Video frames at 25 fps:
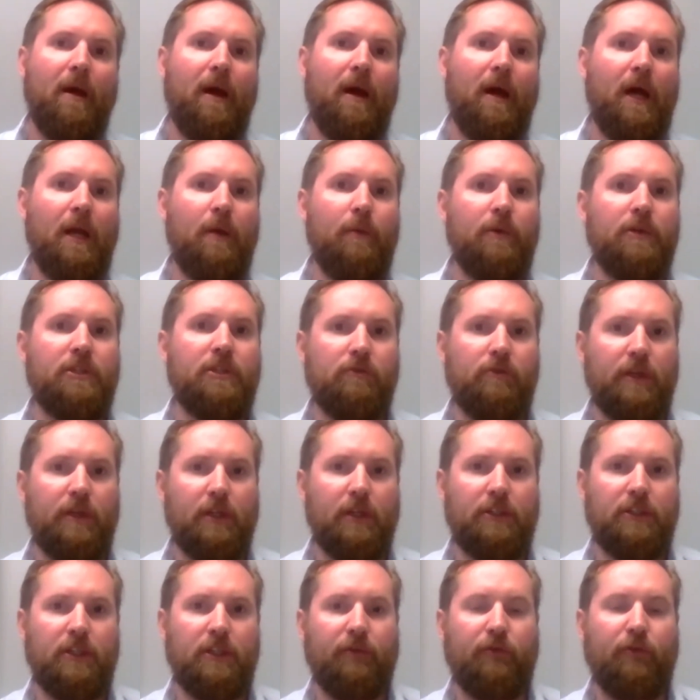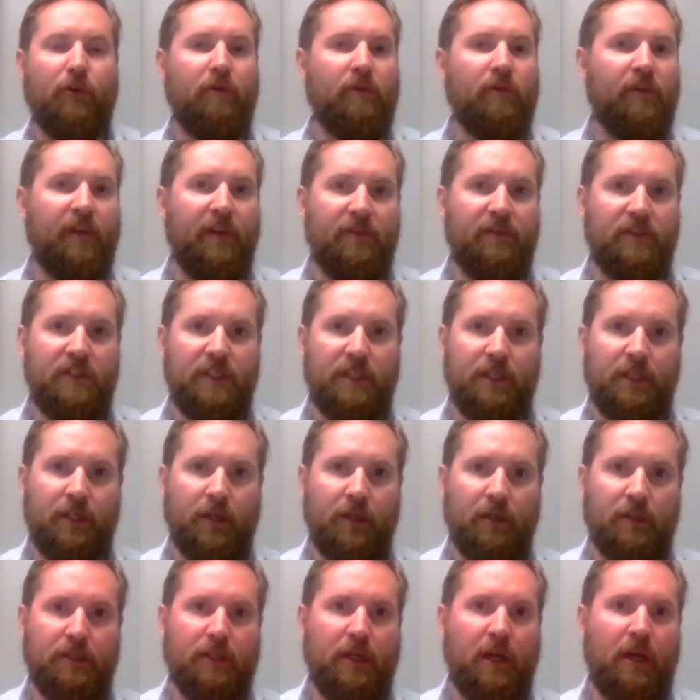I was a realtor for over 15
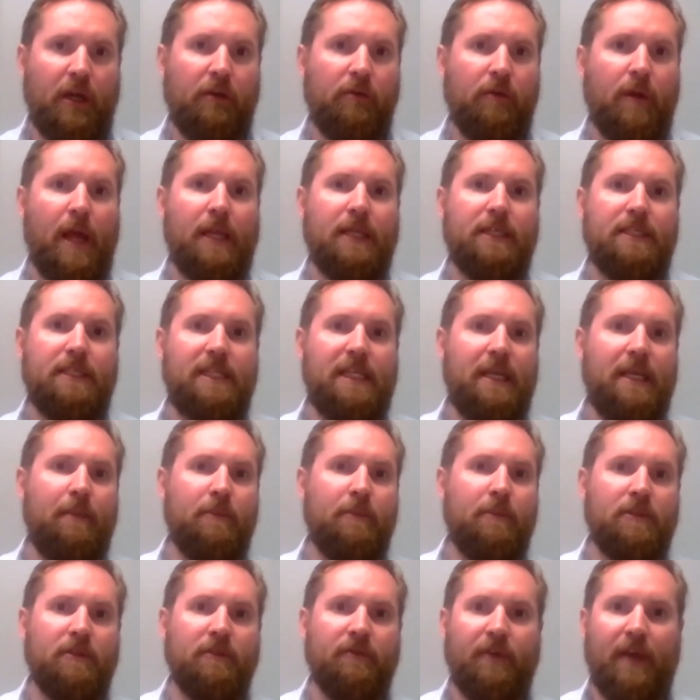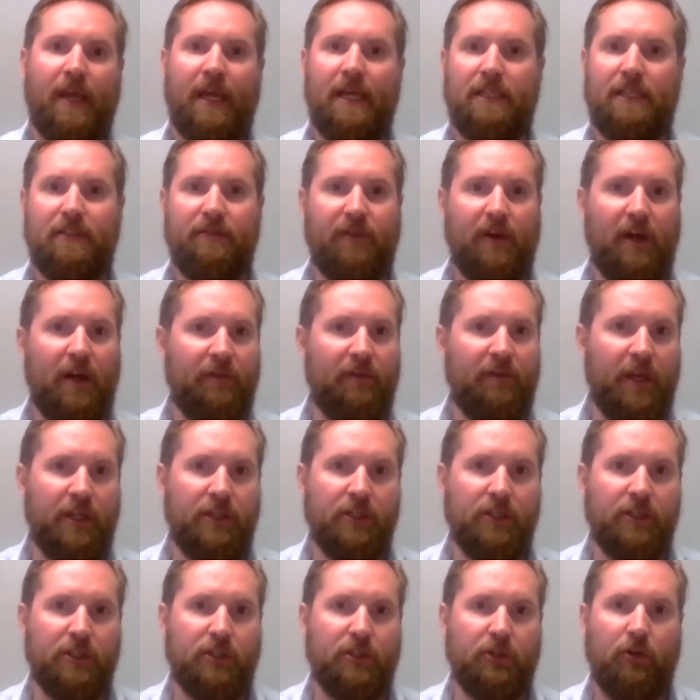years. I ran teams of 85
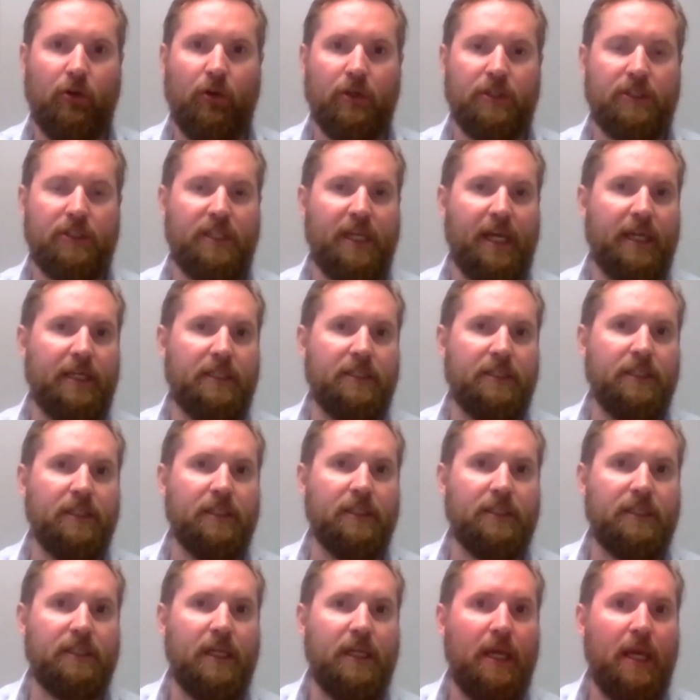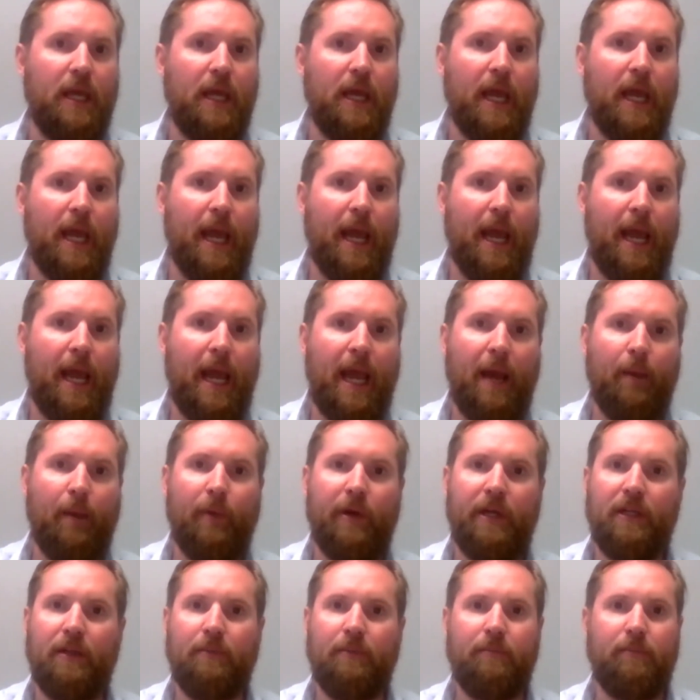agents across Texas, and
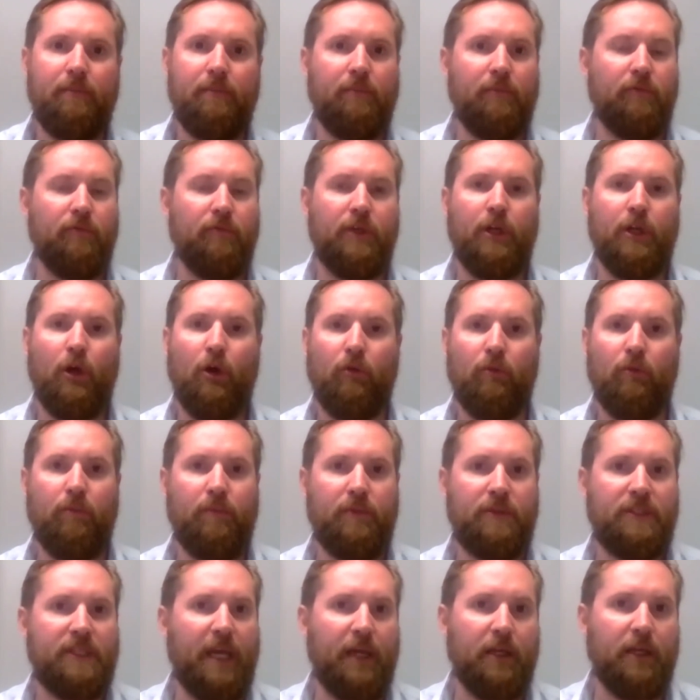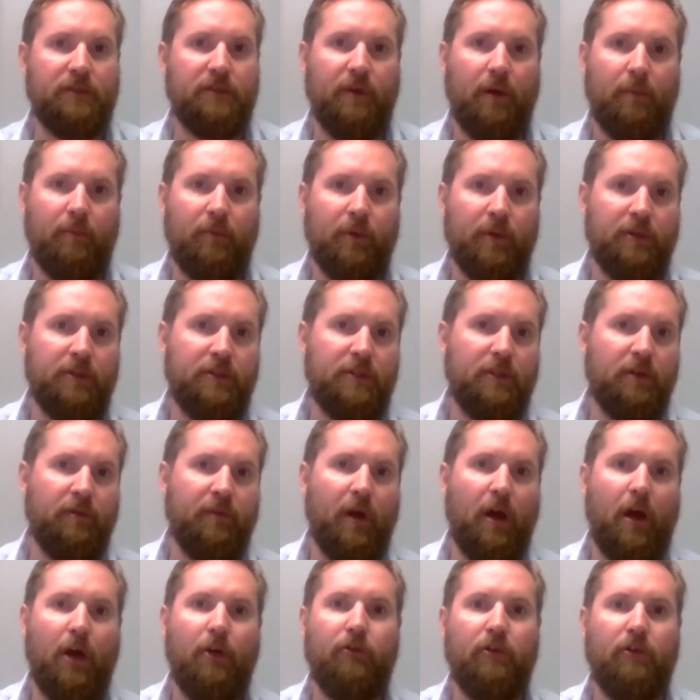we did, you know, sales of upwards of
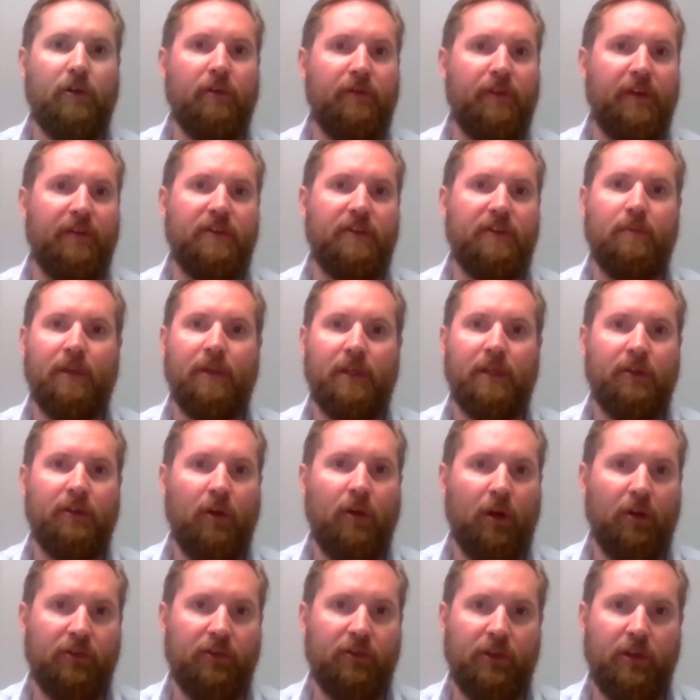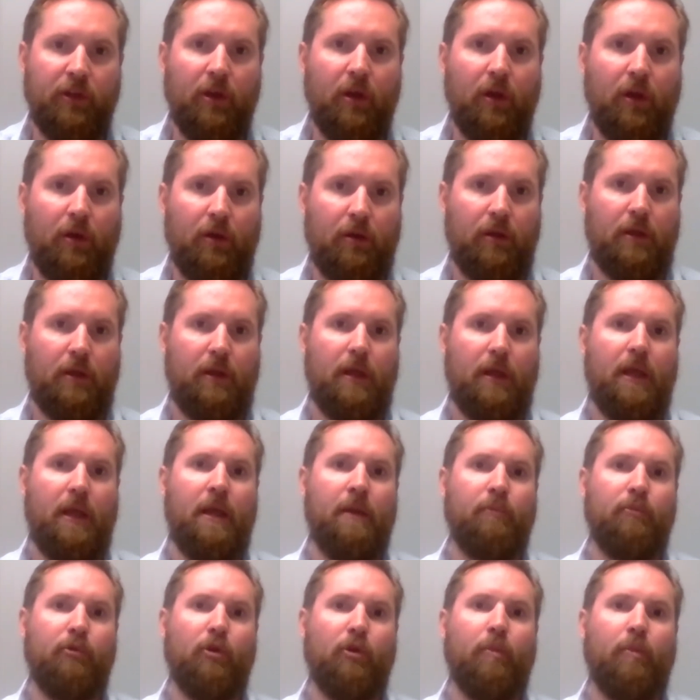$150 million a year
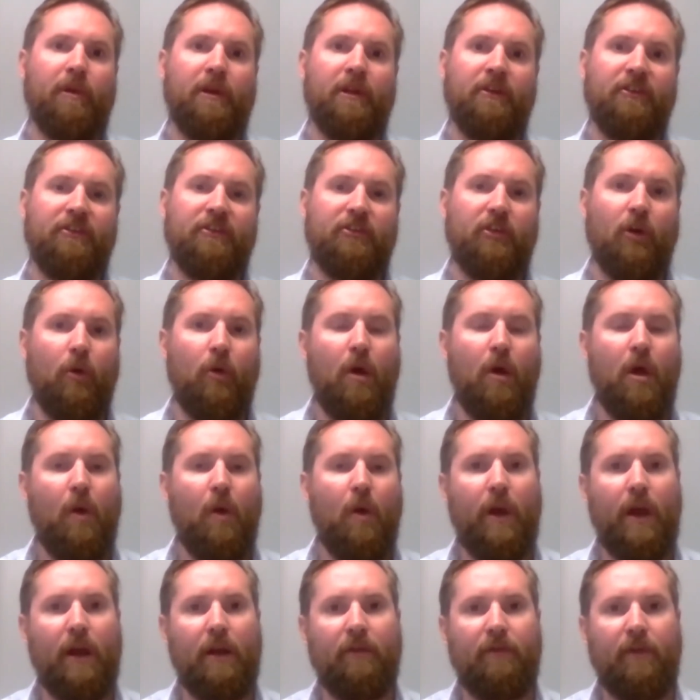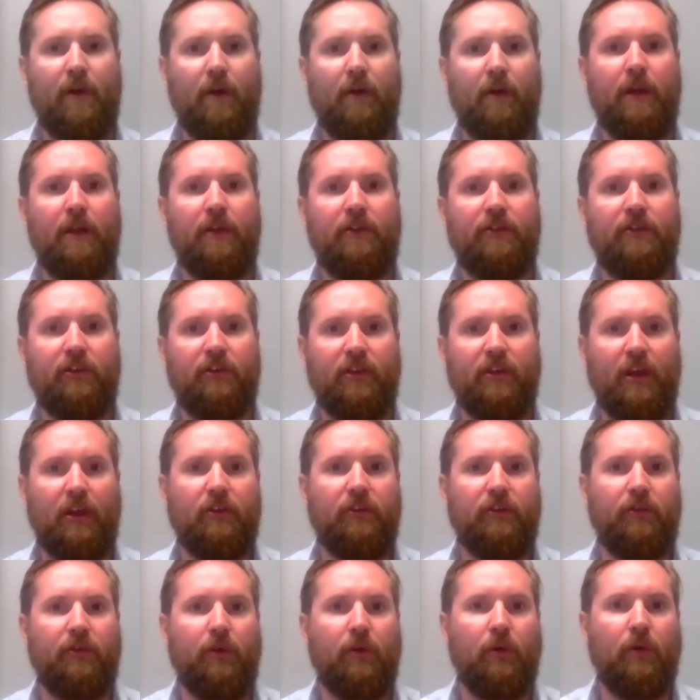in properties. So we had a very
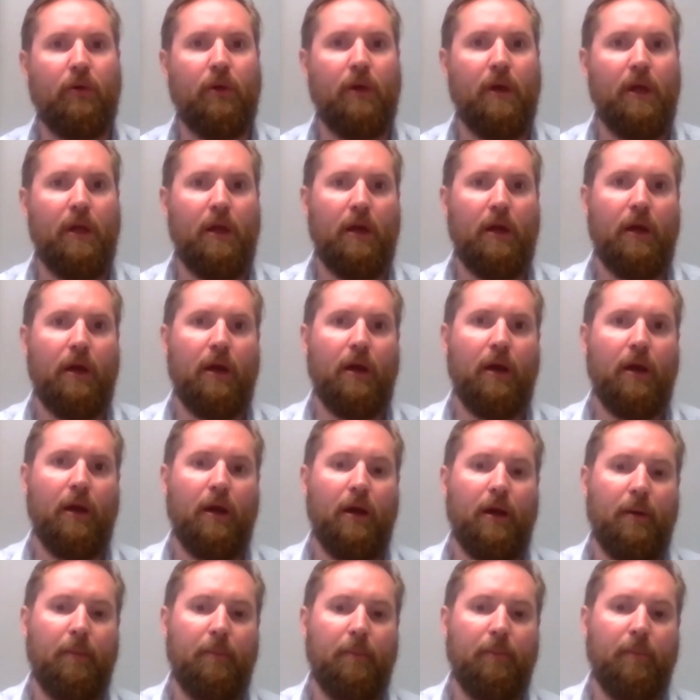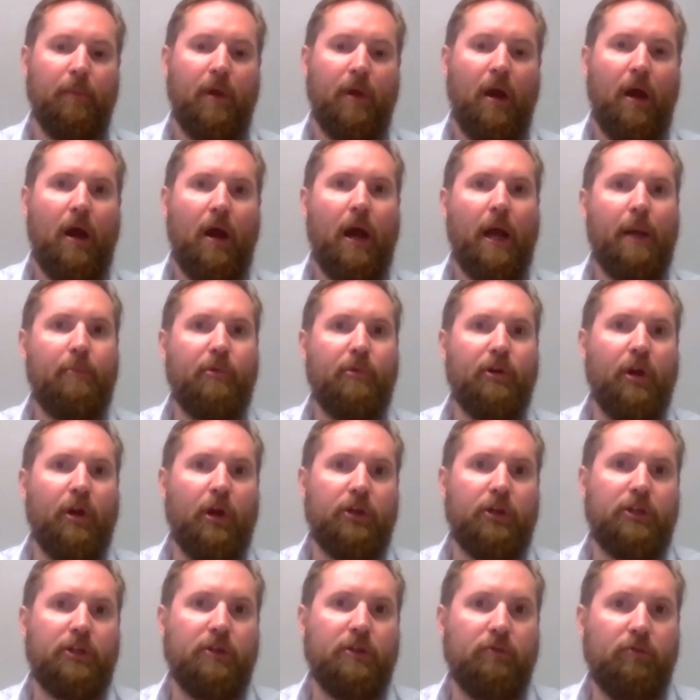successful, high
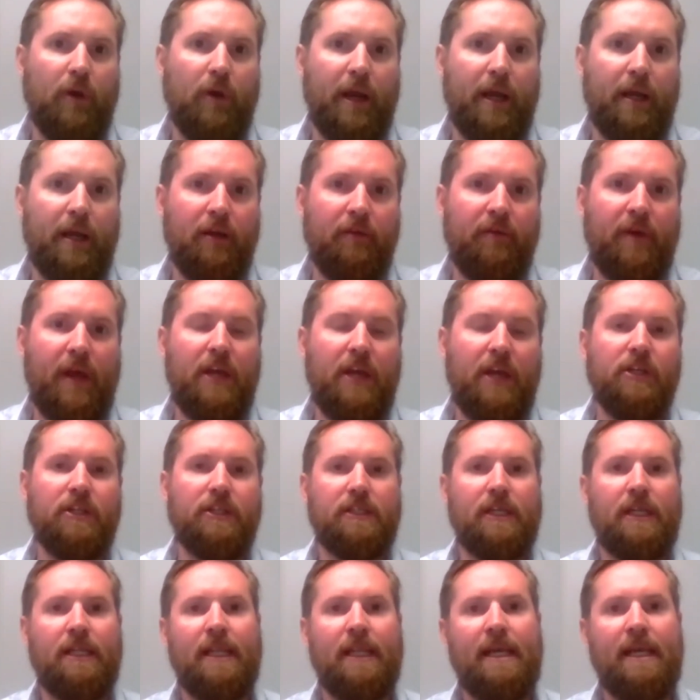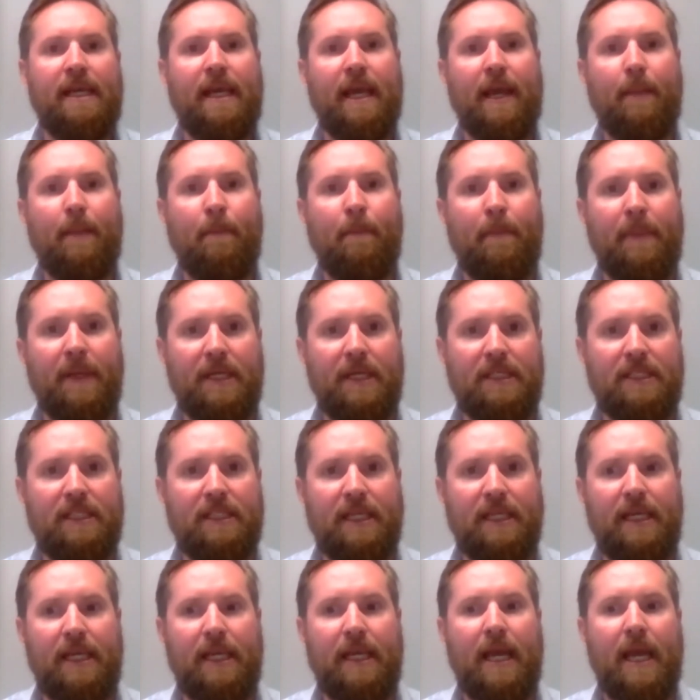production rate of agents, and they get
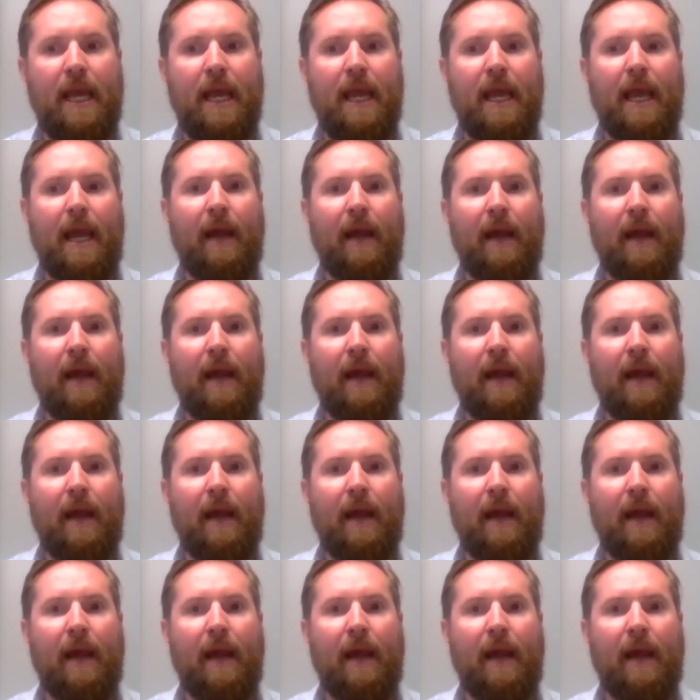busy.